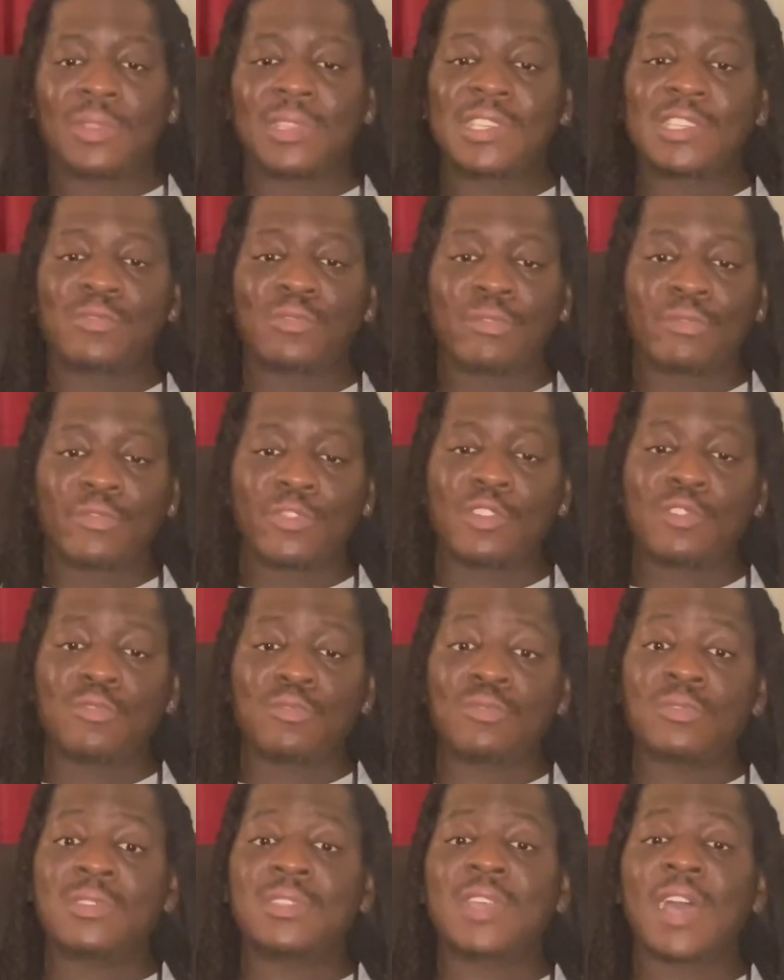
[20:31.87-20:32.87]
these
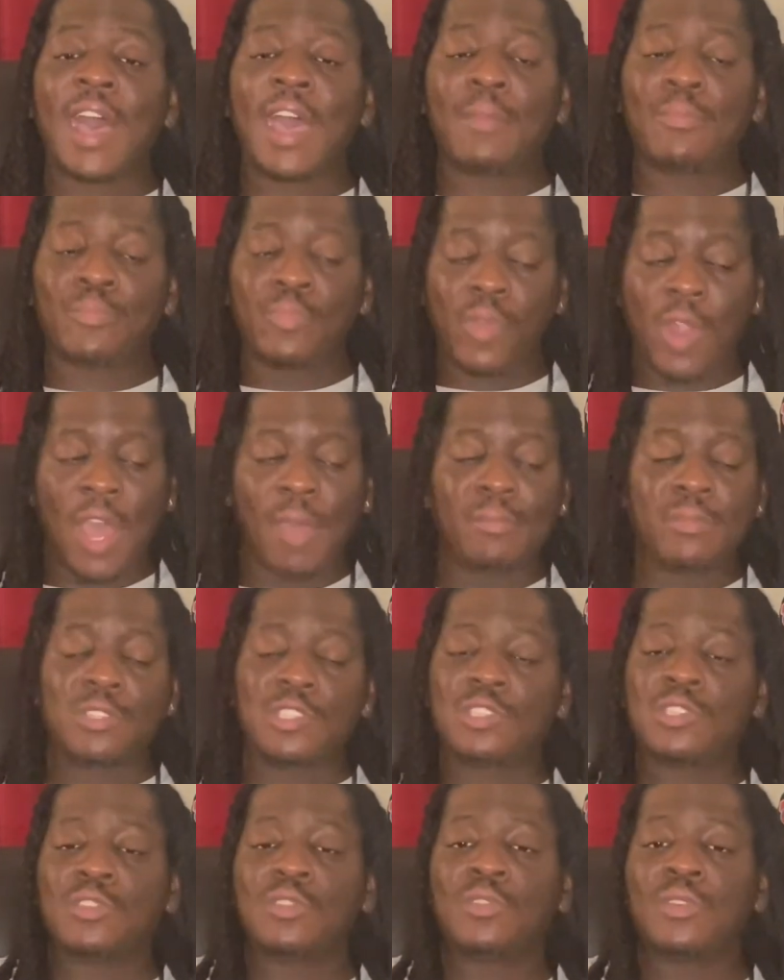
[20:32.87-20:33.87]
reviews, I
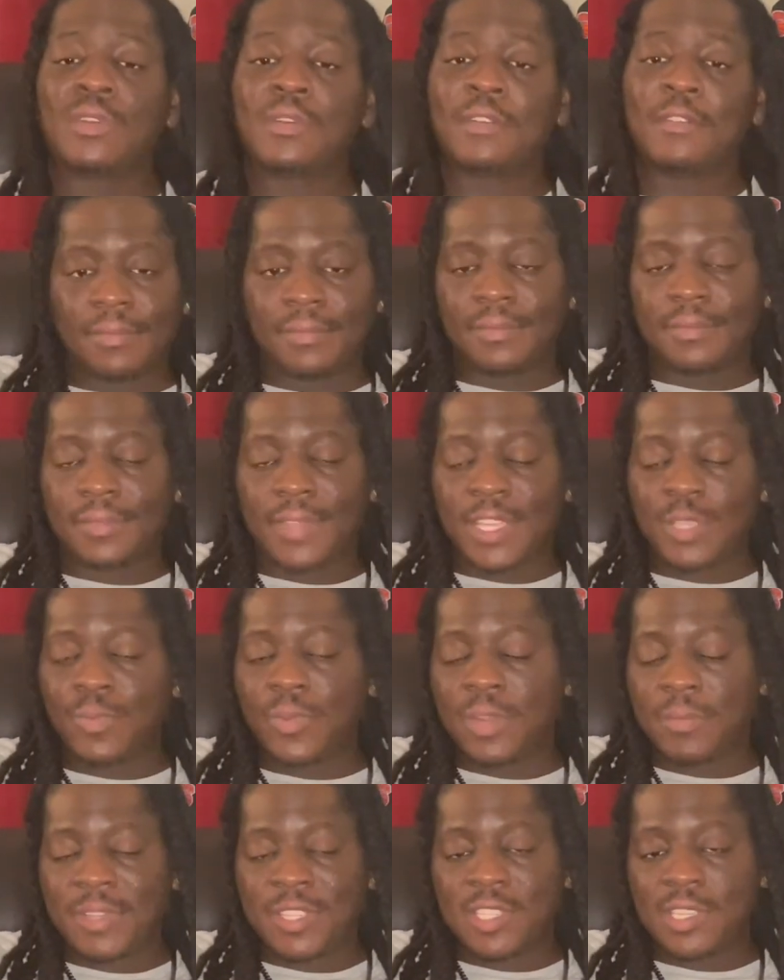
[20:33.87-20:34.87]
promise you. That's pretty
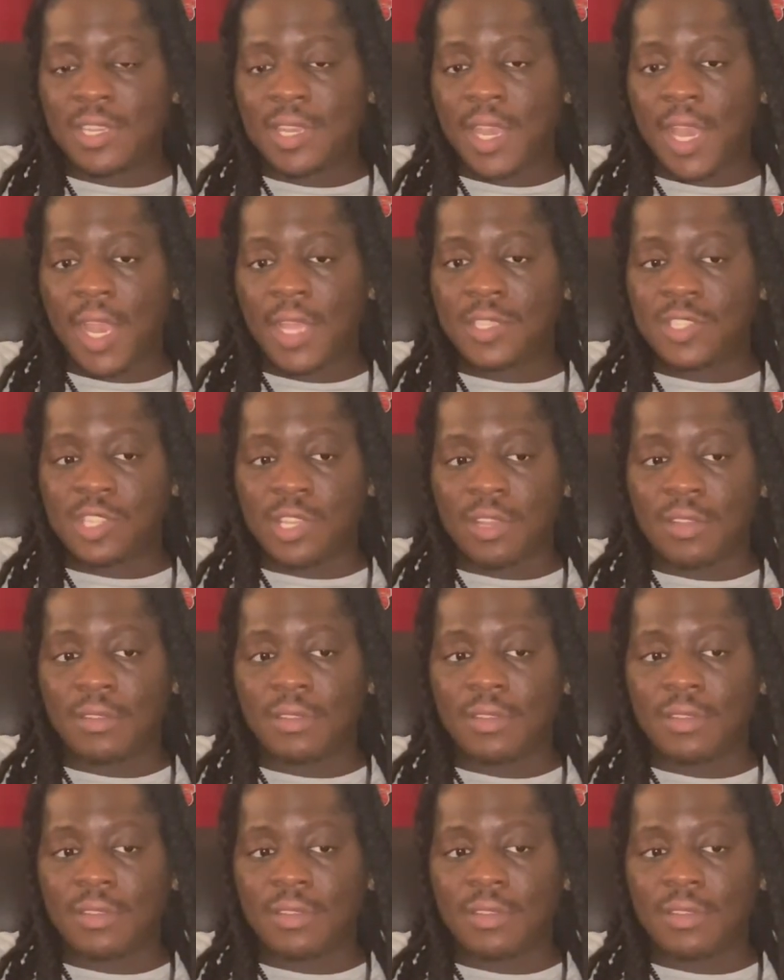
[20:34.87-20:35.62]
much it in a nutshell.